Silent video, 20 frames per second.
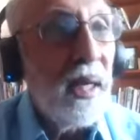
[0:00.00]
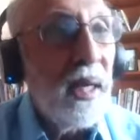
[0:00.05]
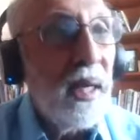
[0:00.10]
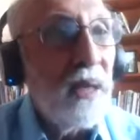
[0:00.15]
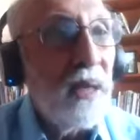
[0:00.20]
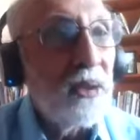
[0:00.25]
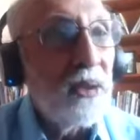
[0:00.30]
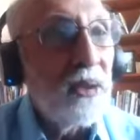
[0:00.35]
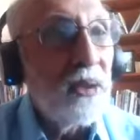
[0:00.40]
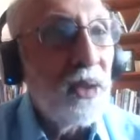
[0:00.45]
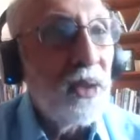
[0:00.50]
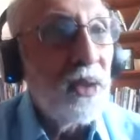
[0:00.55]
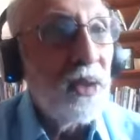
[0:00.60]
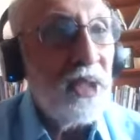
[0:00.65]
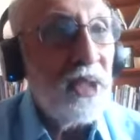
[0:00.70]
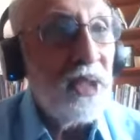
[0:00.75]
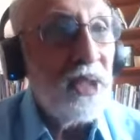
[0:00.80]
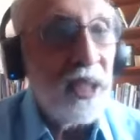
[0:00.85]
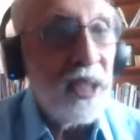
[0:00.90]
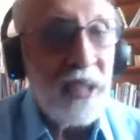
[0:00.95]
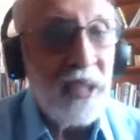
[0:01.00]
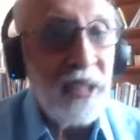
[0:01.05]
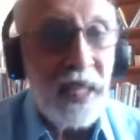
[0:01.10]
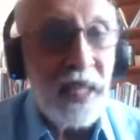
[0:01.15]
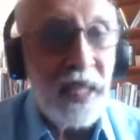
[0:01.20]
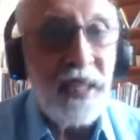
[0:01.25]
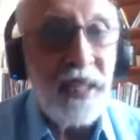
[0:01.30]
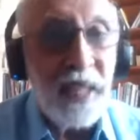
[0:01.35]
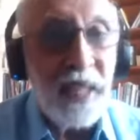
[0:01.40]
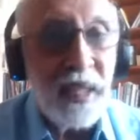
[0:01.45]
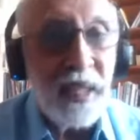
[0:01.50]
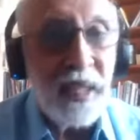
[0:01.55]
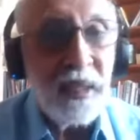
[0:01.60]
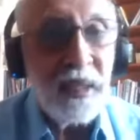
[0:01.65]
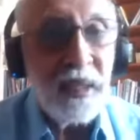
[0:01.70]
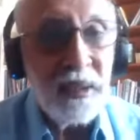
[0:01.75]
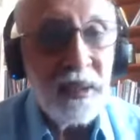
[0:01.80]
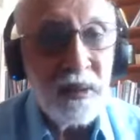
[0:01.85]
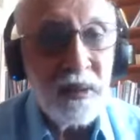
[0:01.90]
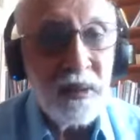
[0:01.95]
So you see a child there,
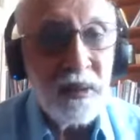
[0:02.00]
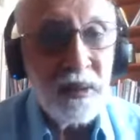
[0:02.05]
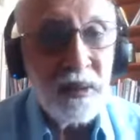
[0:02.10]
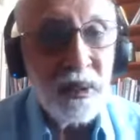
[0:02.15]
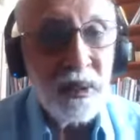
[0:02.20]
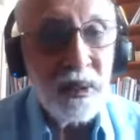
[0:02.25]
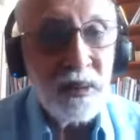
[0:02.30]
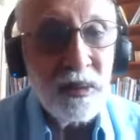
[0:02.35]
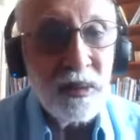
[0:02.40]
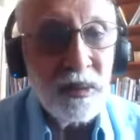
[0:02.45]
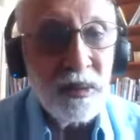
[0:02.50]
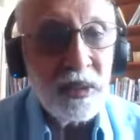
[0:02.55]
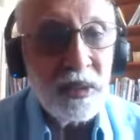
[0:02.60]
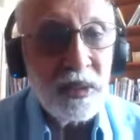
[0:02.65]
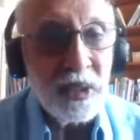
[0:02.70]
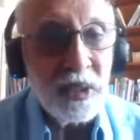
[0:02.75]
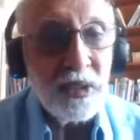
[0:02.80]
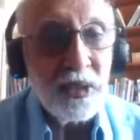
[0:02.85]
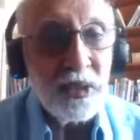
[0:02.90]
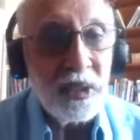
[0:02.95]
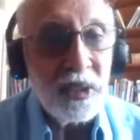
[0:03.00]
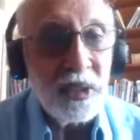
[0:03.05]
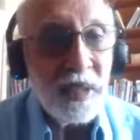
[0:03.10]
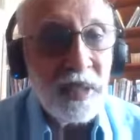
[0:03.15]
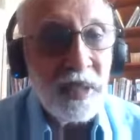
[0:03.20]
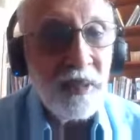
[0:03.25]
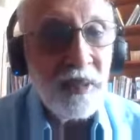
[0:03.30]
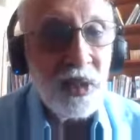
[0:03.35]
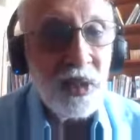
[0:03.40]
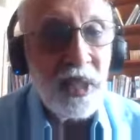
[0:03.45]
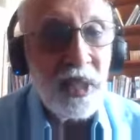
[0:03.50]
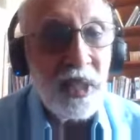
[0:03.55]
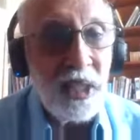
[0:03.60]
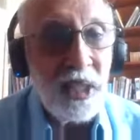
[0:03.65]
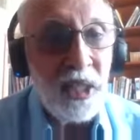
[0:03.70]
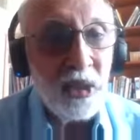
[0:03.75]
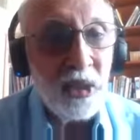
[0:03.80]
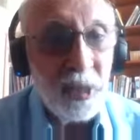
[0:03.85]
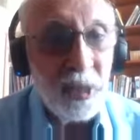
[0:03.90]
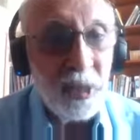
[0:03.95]
who's 6 or 7 or 8 or
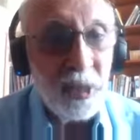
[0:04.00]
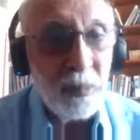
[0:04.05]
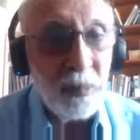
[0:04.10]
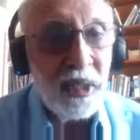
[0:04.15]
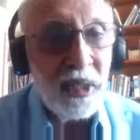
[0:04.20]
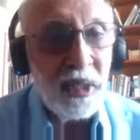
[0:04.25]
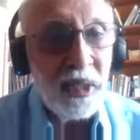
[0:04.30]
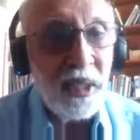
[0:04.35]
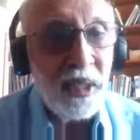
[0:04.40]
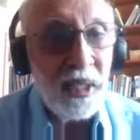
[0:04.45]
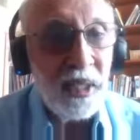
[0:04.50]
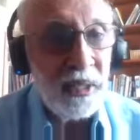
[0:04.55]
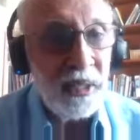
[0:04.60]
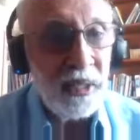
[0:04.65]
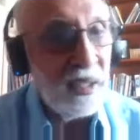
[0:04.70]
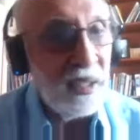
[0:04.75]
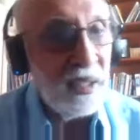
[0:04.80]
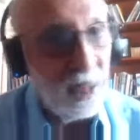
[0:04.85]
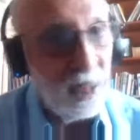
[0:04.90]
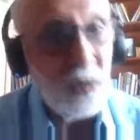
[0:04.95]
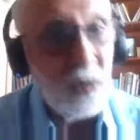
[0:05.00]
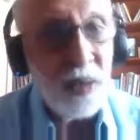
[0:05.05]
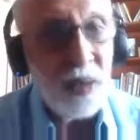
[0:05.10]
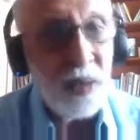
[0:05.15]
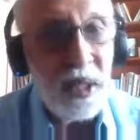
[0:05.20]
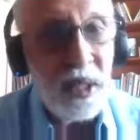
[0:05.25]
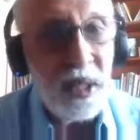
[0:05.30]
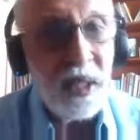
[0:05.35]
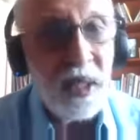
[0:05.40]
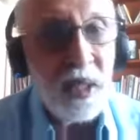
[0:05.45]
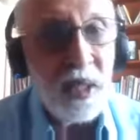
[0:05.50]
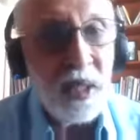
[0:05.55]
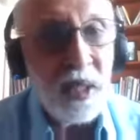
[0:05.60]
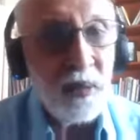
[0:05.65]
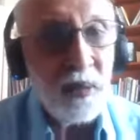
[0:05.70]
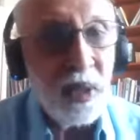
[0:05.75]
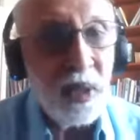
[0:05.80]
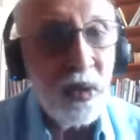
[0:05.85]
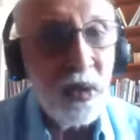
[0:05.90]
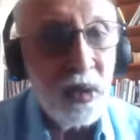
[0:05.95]
something, and then now today I
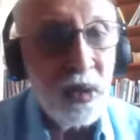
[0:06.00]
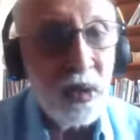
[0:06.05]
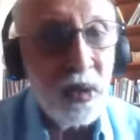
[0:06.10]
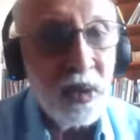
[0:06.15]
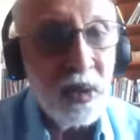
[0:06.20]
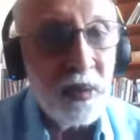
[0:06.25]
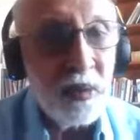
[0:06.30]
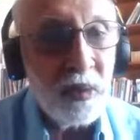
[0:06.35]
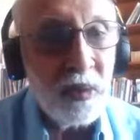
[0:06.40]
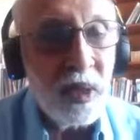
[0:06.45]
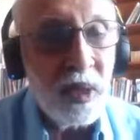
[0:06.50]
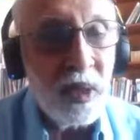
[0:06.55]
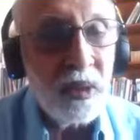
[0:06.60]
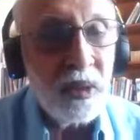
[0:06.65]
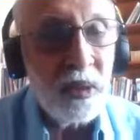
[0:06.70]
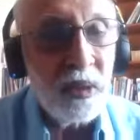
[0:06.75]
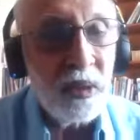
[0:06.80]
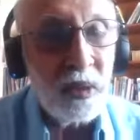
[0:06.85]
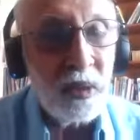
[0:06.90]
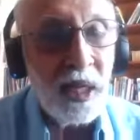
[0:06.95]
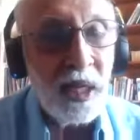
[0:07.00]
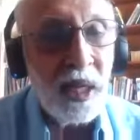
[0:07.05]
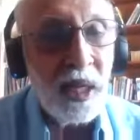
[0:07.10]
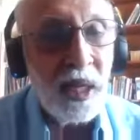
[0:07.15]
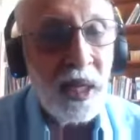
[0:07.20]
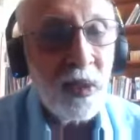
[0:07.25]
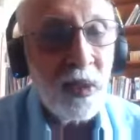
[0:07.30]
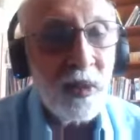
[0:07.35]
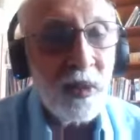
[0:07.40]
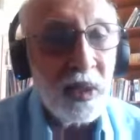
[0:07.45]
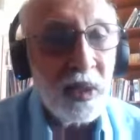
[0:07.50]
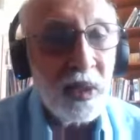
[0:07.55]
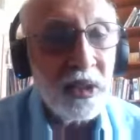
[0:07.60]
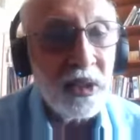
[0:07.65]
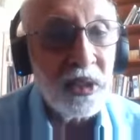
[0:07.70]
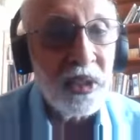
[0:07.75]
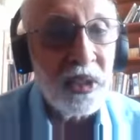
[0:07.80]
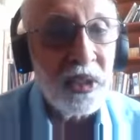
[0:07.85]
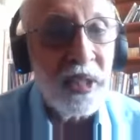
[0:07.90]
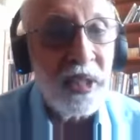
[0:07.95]
go to to their annual function,
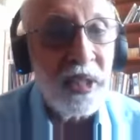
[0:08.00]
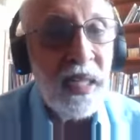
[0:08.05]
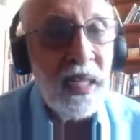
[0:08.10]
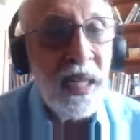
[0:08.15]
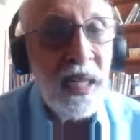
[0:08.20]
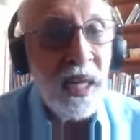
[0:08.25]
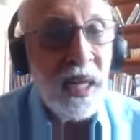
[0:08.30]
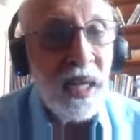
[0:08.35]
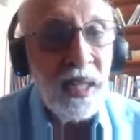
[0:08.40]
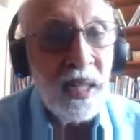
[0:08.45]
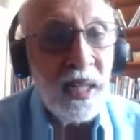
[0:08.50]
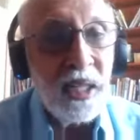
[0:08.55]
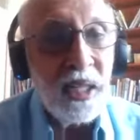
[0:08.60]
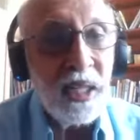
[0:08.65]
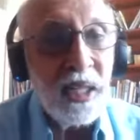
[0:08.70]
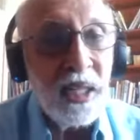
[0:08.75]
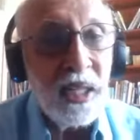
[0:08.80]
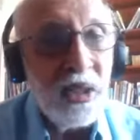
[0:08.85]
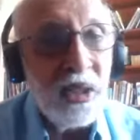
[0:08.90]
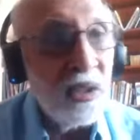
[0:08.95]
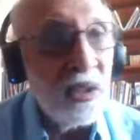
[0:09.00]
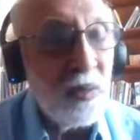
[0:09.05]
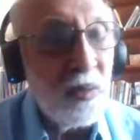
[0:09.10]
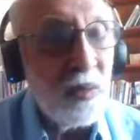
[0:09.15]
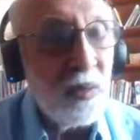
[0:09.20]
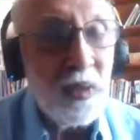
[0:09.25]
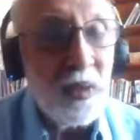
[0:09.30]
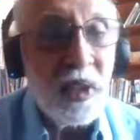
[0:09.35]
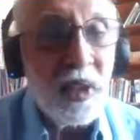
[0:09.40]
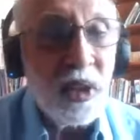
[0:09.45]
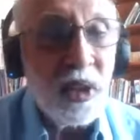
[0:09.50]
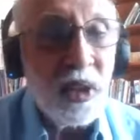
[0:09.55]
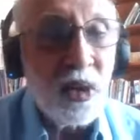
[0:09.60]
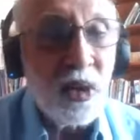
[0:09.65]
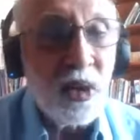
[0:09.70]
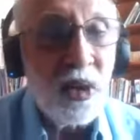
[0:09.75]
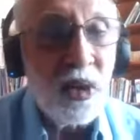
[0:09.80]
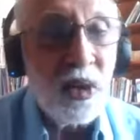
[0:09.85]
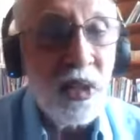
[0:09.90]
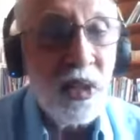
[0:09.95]
and I see this
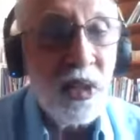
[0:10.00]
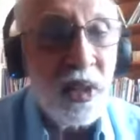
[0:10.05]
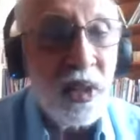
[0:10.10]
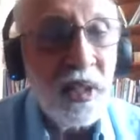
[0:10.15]
15-year-old or